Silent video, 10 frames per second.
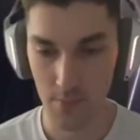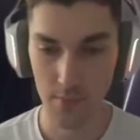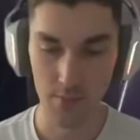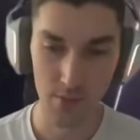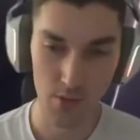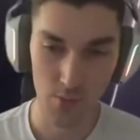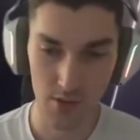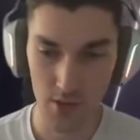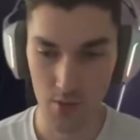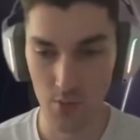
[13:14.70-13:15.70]
So in
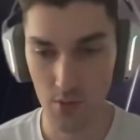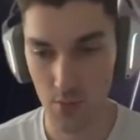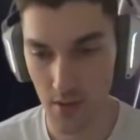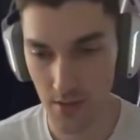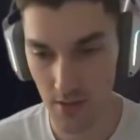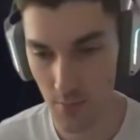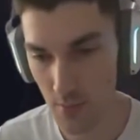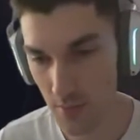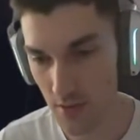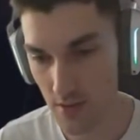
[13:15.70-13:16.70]
general, you can sum up
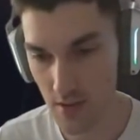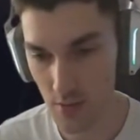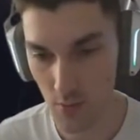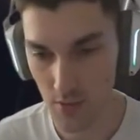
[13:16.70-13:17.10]
such signals